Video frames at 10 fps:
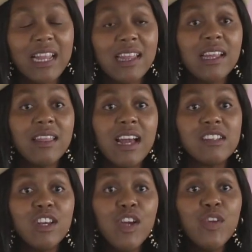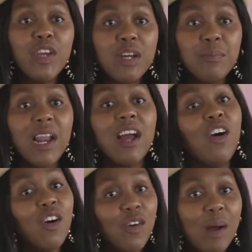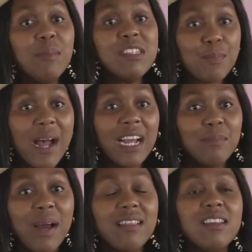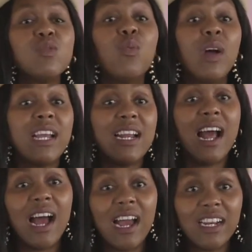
I think that you can be like, oh, I'm inspired by this, what can I